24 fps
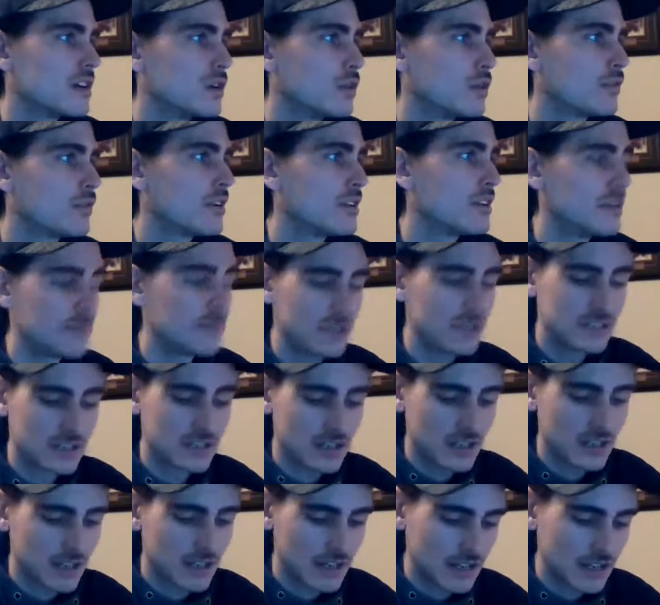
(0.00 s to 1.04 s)
Hopefully, I didn't miss
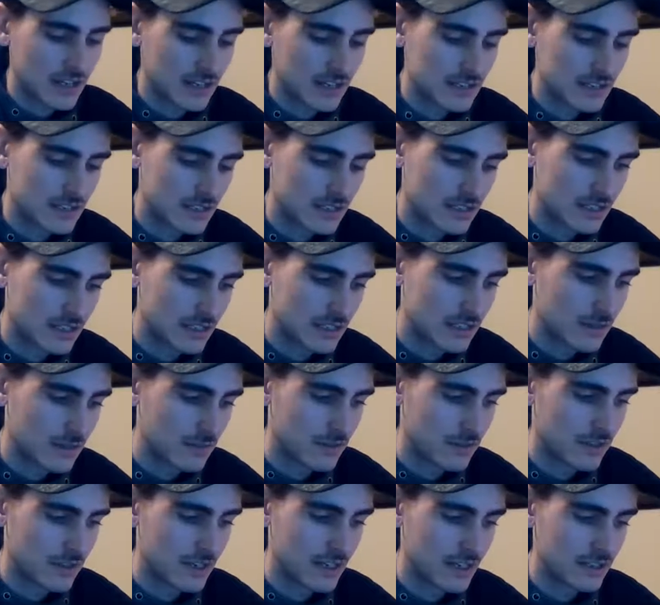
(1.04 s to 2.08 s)
any of you guys that
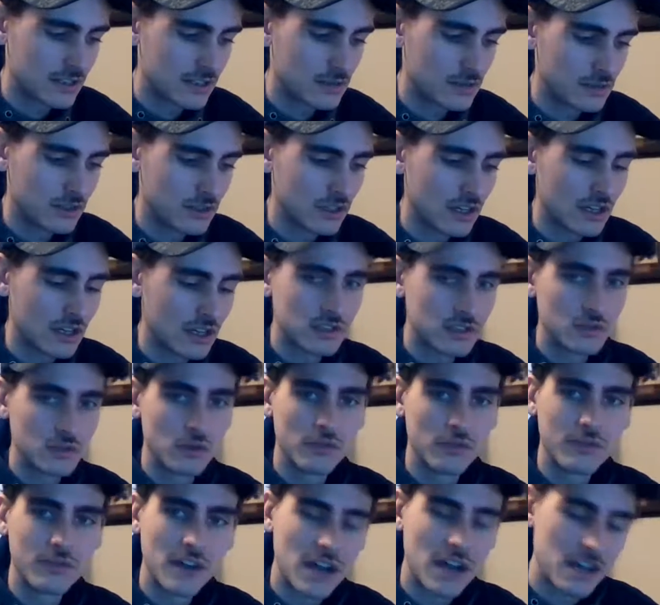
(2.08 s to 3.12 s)
were in at 2 o'clock,
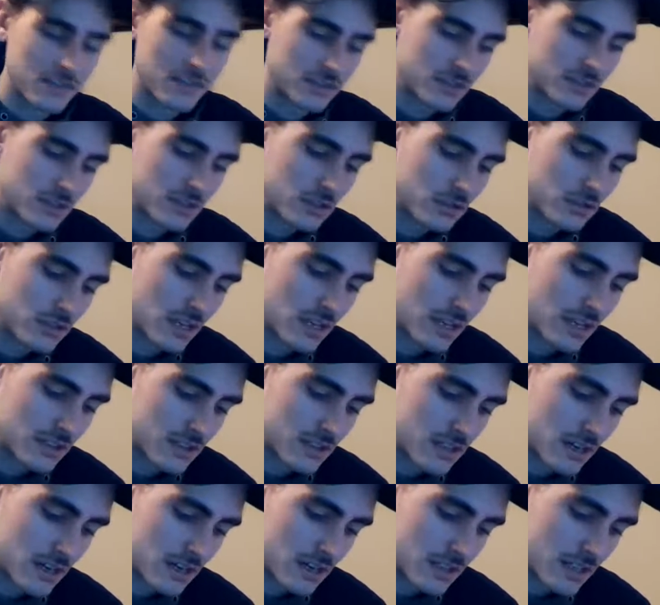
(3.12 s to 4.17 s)
2:05, a 2:10
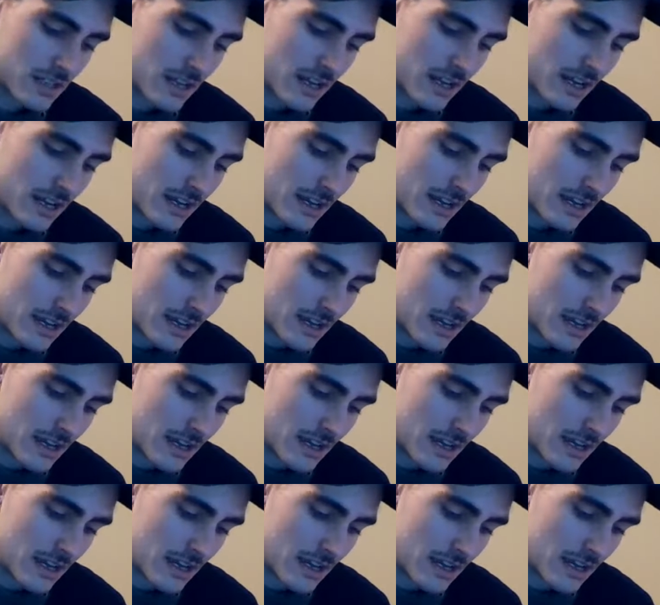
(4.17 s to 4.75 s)
start today.